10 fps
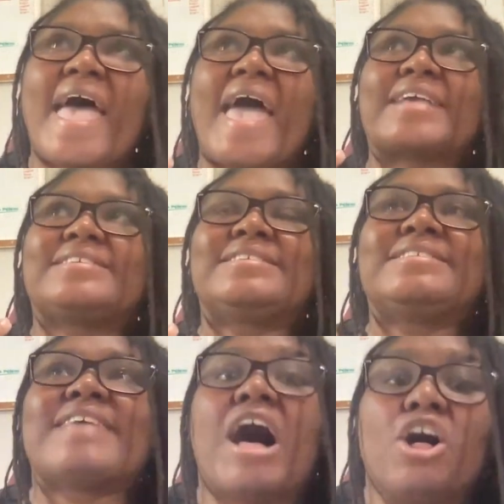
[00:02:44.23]

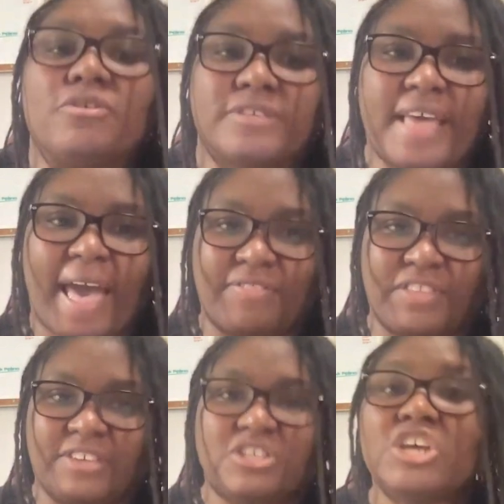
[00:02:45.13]
excels at
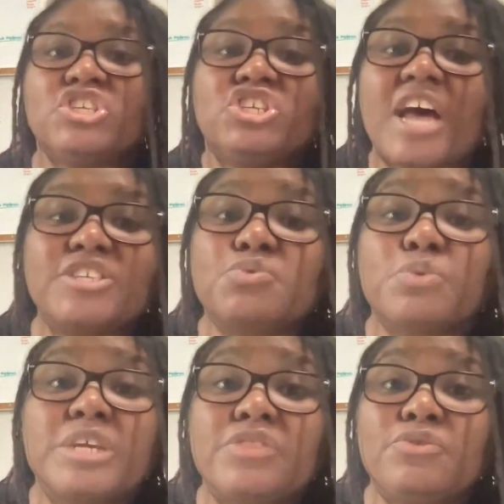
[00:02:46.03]
this. Just
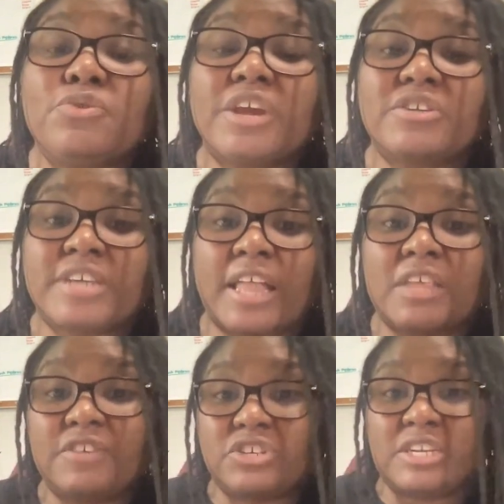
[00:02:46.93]
read through their
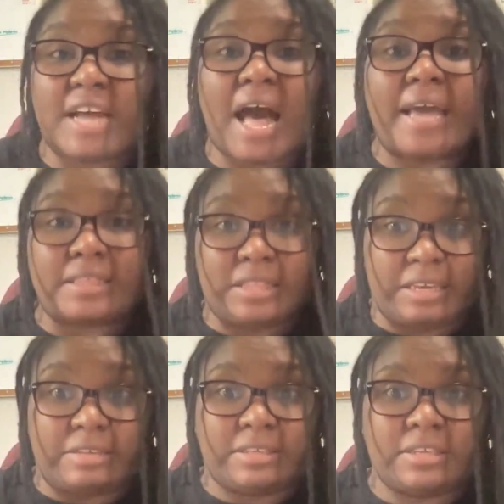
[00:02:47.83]
television guide
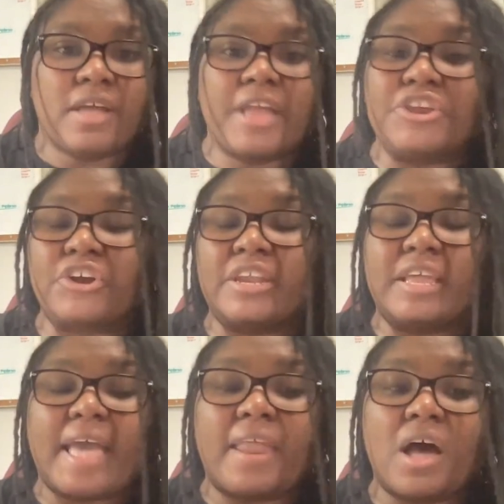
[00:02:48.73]
lists and you're going to
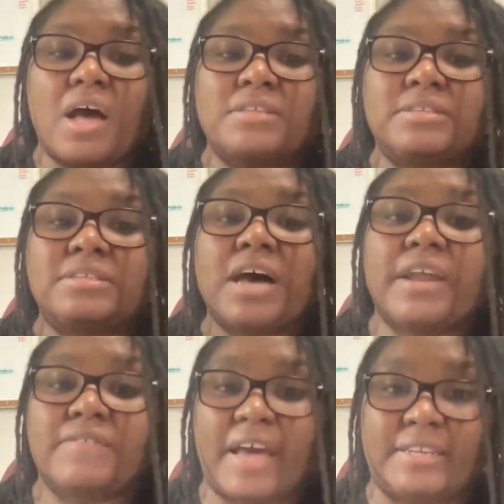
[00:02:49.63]
get a
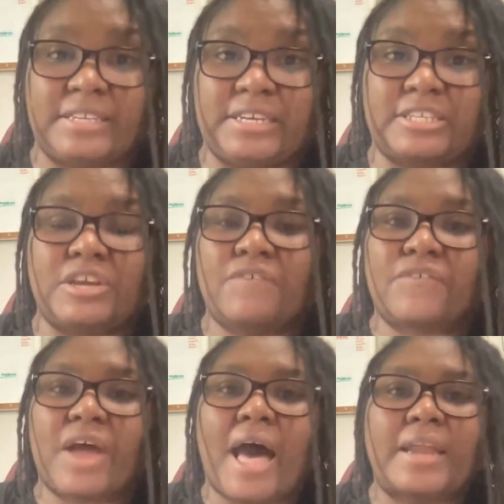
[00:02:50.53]
ton of ideas
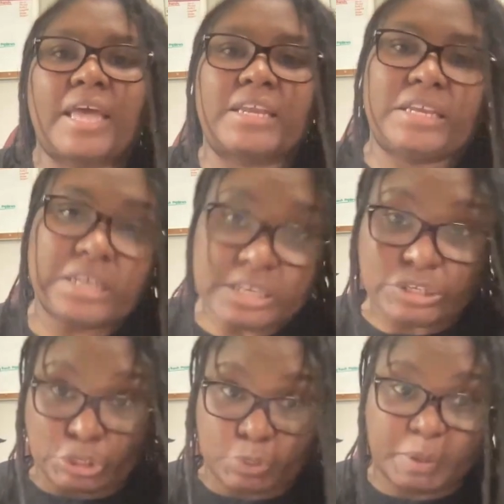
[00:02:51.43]
for how to adhere
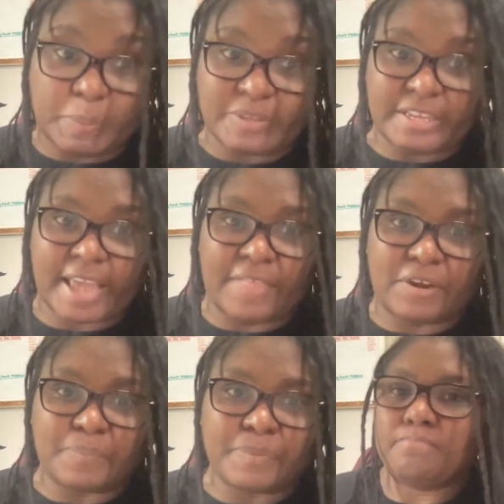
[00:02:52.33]
two people
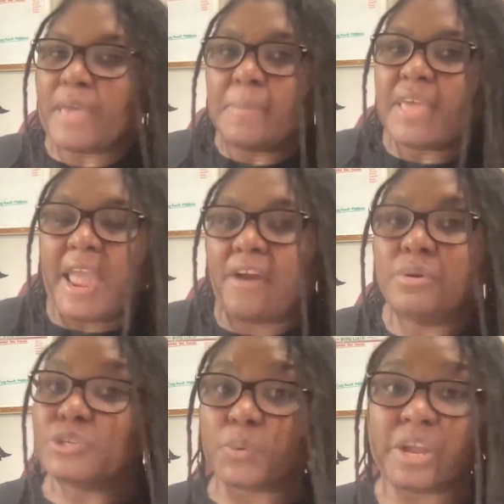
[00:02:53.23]
together. Maybe the
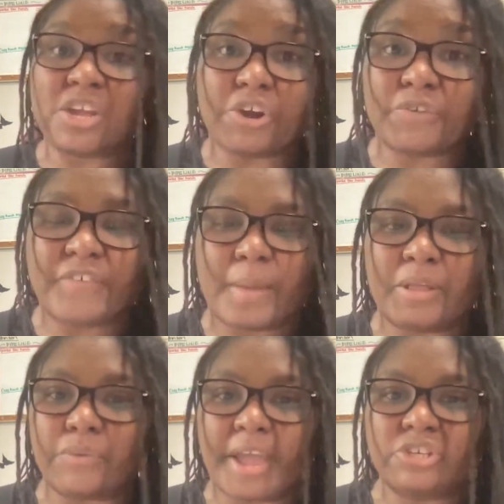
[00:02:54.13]
heroine is working on her
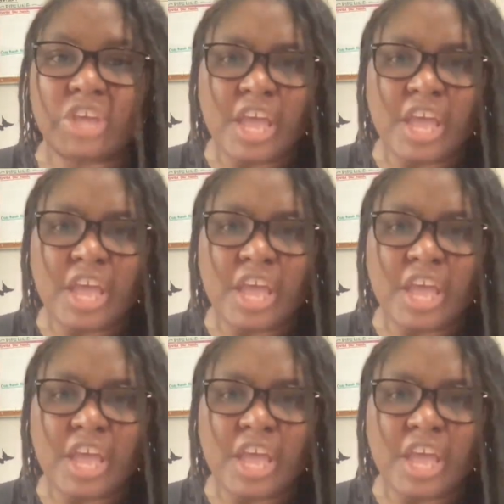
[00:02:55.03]
family ranch